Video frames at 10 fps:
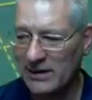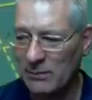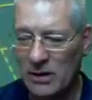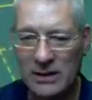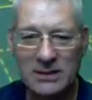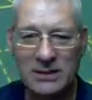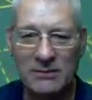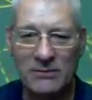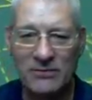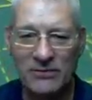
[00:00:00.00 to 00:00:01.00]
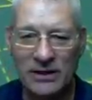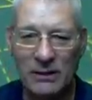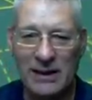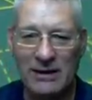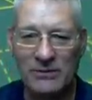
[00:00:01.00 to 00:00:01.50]
I might um, fiddle
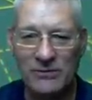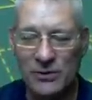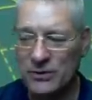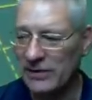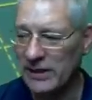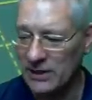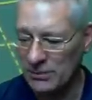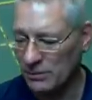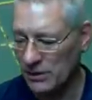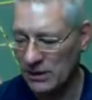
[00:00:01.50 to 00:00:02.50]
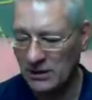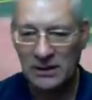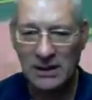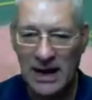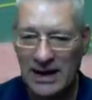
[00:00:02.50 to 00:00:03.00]
about in future videos and put a
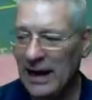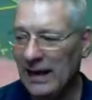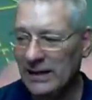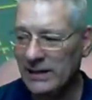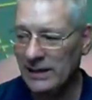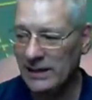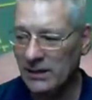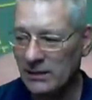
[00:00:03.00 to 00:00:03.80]
an LED